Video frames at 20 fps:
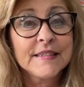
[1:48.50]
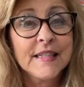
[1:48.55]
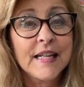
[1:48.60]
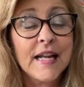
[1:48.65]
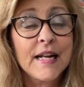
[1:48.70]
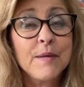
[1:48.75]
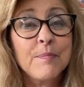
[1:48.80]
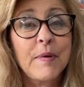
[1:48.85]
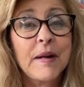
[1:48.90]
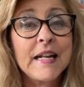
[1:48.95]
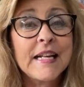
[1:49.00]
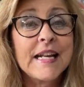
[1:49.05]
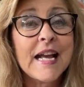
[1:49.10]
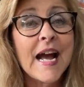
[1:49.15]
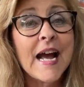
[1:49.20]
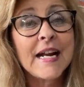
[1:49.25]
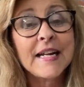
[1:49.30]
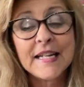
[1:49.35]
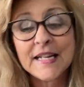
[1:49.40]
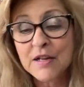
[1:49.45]
Anybody
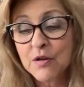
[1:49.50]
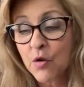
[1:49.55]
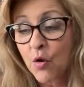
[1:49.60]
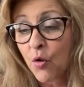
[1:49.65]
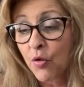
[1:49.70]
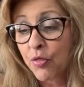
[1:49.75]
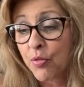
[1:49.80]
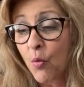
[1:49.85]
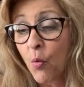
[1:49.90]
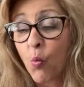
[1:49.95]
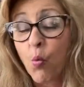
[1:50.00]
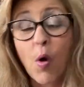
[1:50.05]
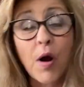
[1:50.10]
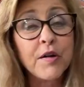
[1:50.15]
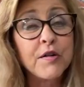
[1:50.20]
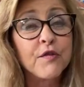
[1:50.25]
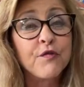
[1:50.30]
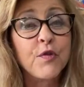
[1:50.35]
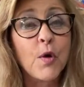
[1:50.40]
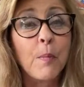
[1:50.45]
got any
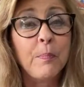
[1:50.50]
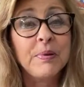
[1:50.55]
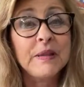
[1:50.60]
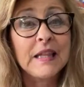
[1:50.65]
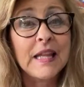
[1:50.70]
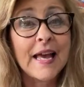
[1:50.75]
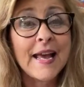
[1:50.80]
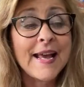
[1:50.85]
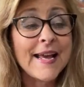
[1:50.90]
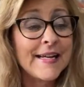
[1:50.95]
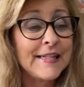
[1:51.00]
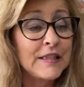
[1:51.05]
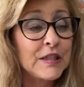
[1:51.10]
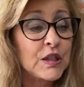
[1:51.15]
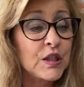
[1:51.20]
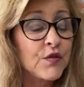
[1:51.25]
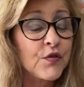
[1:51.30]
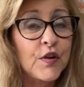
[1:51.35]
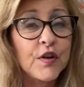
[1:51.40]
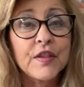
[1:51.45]
wonderful
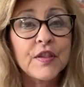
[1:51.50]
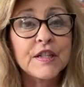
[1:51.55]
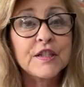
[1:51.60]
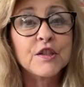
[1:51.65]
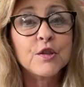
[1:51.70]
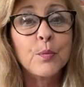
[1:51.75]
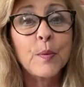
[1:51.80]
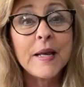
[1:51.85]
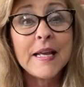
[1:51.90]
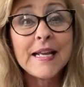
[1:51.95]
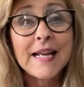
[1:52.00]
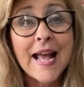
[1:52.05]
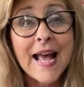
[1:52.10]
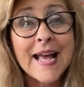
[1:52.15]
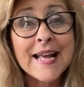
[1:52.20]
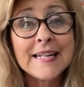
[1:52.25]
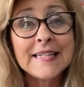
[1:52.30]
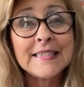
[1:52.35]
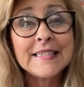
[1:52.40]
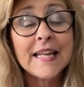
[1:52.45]
plans for this
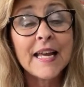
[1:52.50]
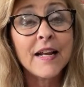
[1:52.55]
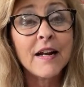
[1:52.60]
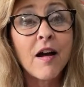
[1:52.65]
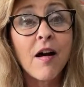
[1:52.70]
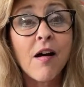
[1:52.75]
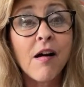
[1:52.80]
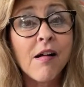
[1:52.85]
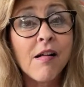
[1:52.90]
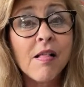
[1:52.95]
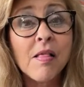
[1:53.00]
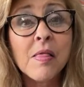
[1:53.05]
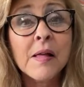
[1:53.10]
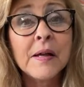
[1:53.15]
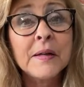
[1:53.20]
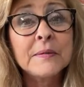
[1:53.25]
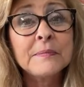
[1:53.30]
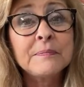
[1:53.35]
weekend at all?